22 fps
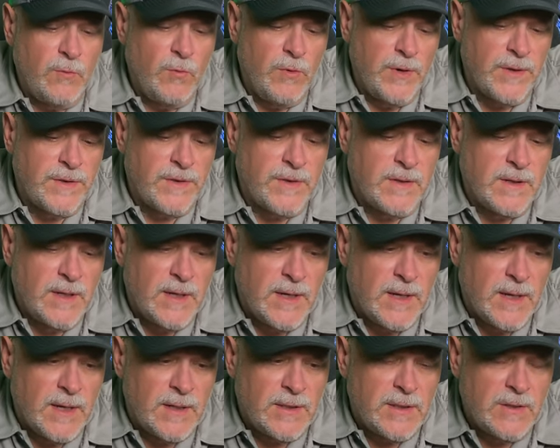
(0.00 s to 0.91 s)
with
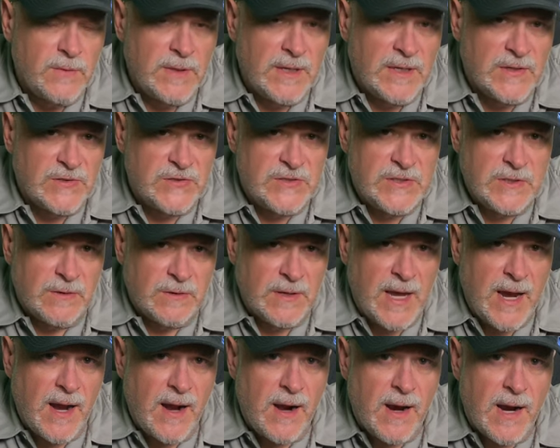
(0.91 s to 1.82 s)
uh, doing concealed
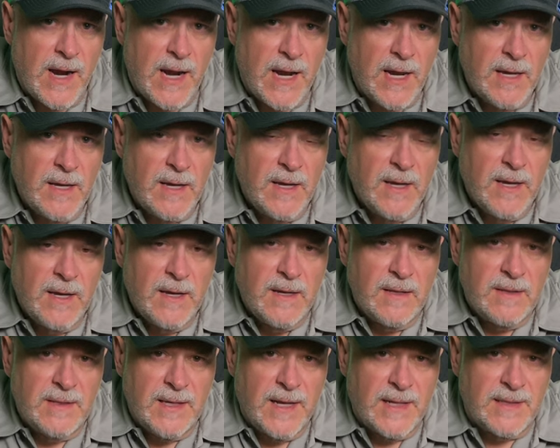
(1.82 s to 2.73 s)
carry
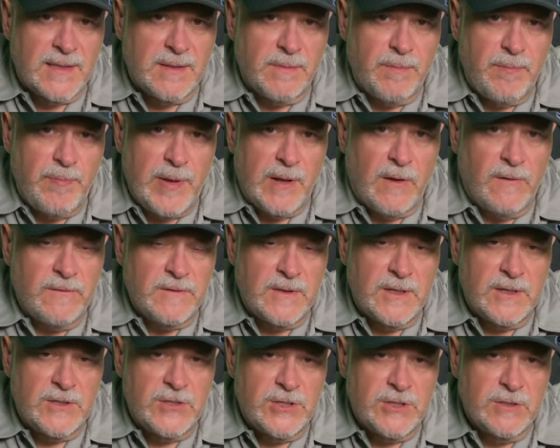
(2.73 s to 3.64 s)
that the belt
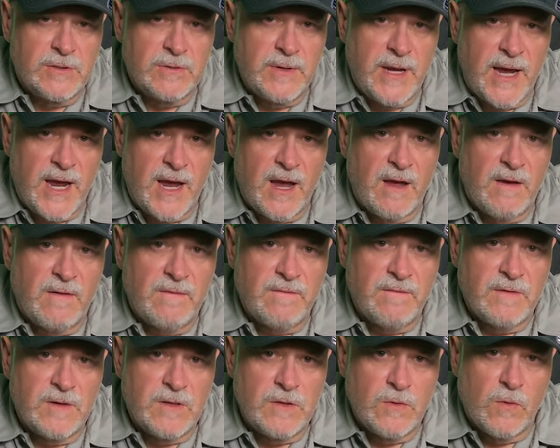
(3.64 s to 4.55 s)
that you have
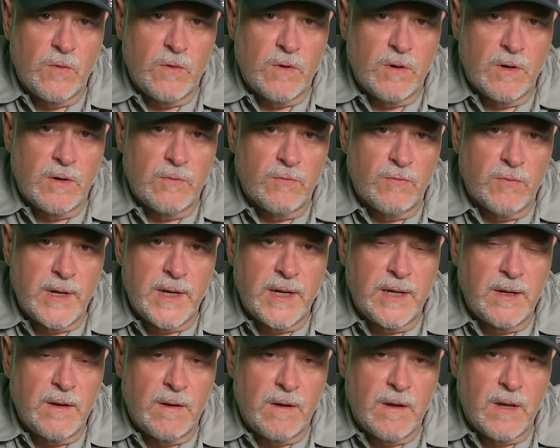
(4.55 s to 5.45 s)
your
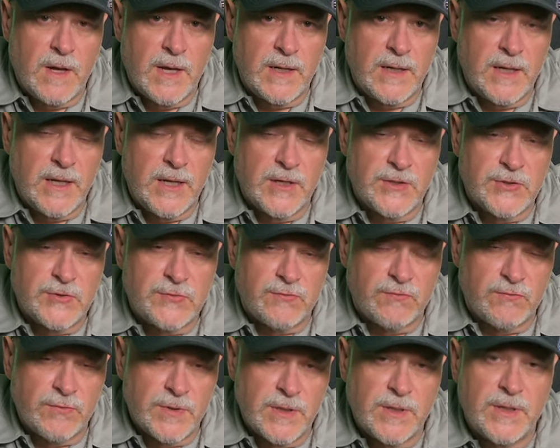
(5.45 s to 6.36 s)
rig on is
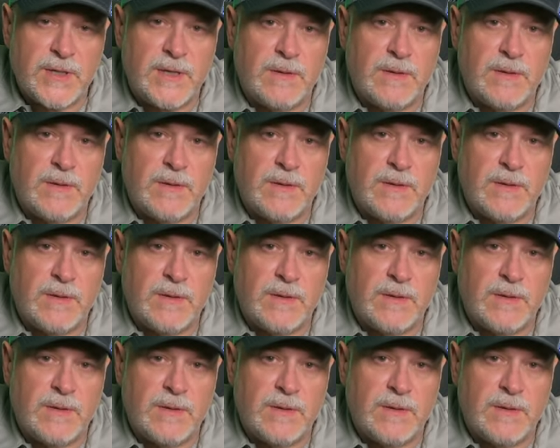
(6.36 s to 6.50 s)
really